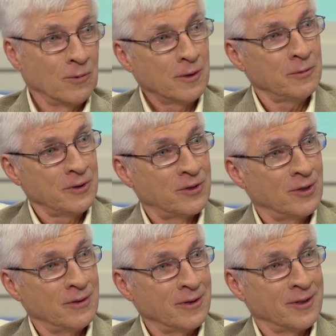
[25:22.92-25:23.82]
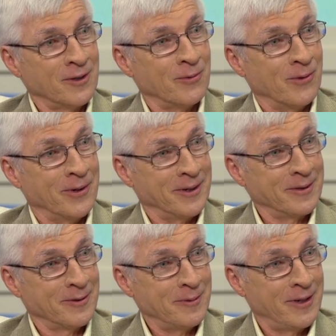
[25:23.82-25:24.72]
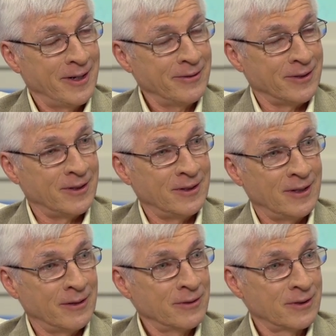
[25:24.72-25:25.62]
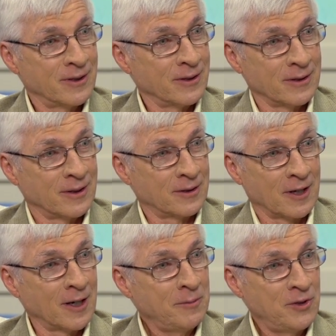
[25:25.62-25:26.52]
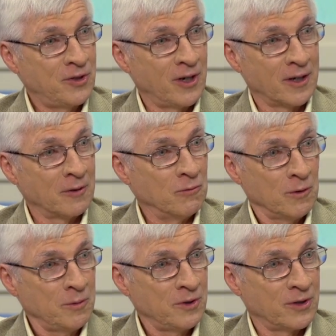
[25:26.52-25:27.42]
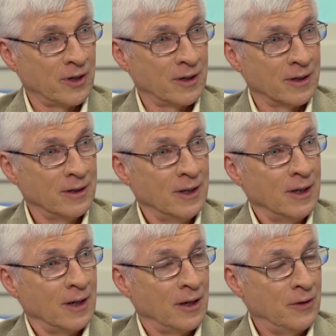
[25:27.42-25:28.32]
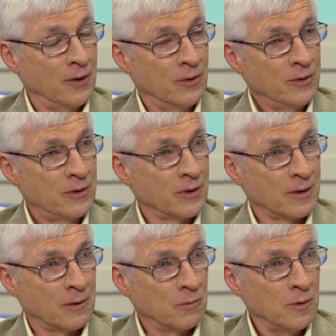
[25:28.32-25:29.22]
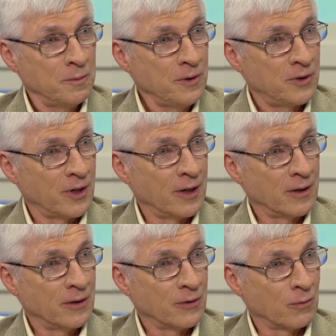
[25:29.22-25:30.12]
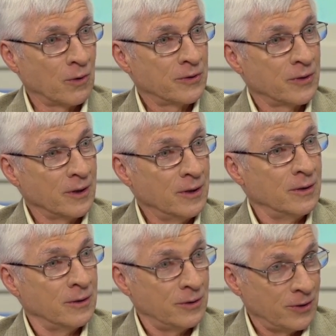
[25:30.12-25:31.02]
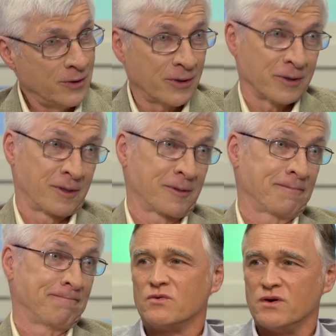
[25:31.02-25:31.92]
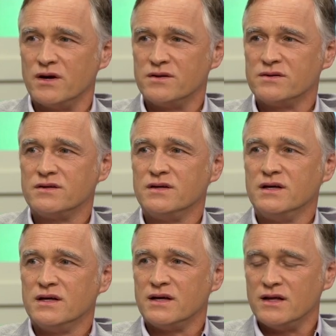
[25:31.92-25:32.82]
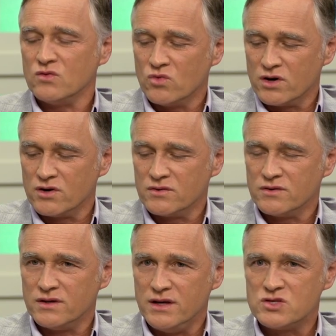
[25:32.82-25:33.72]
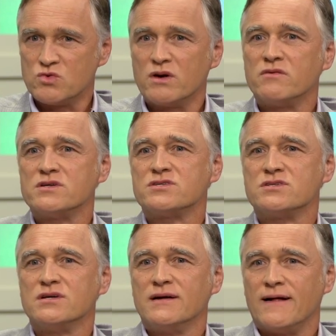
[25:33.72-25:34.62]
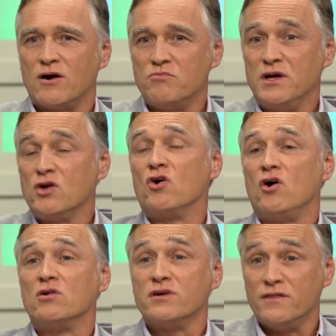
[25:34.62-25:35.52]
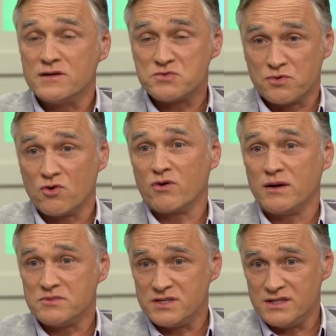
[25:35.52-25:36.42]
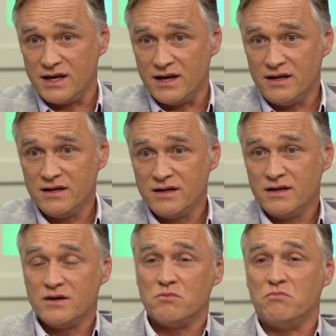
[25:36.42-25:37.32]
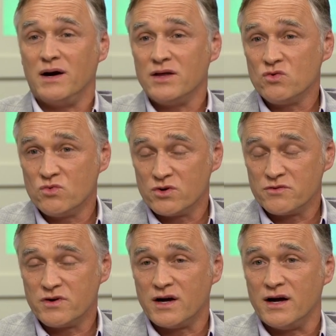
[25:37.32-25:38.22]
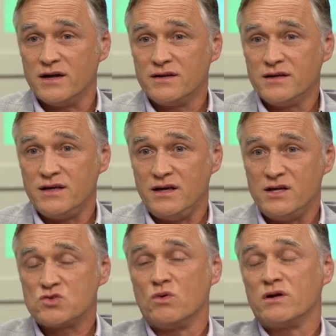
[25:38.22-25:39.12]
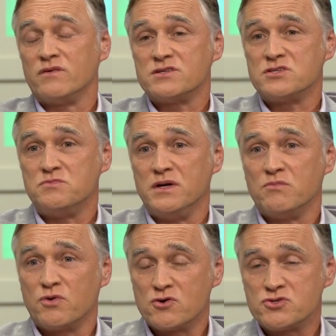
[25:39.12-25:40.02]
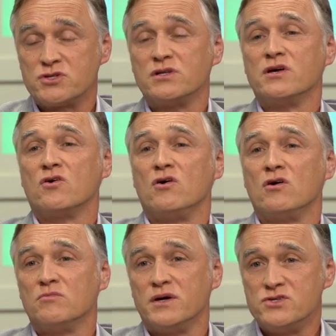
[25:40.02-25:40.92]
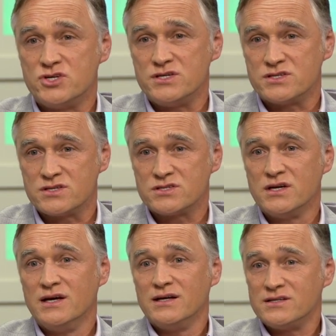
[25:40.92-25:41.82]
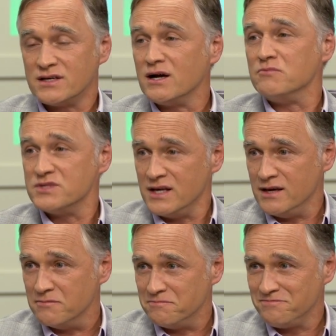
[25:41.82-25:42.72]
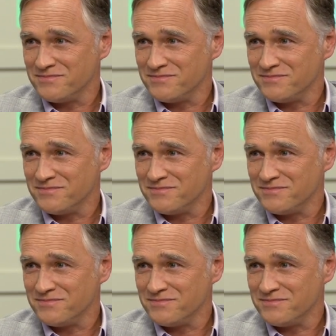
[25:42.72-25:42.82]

We're receiving a warning from heaven, and everything that can be shaken will be shaken, and the only thing that won't be shaken is what's in Jesus. Right. And where each one of us are being called on this program today by the Word of God, each one of us is being personally called by Jesus to come to Him.